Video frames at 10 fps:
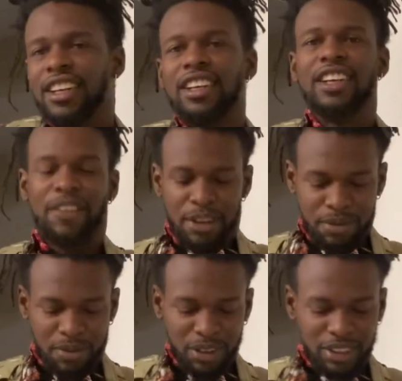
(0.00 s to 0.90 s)
Yeah, when I
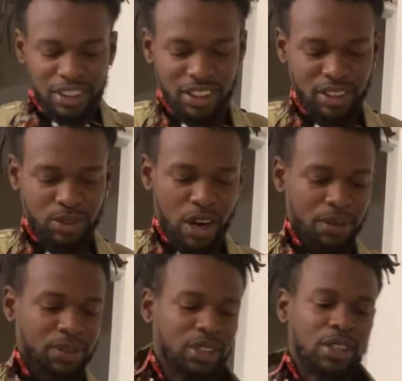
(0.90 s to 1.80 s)
first took this
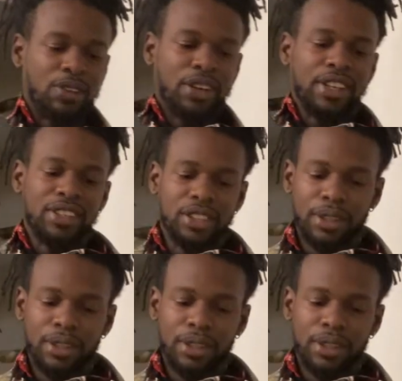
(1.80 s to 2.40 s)
rifle to the range,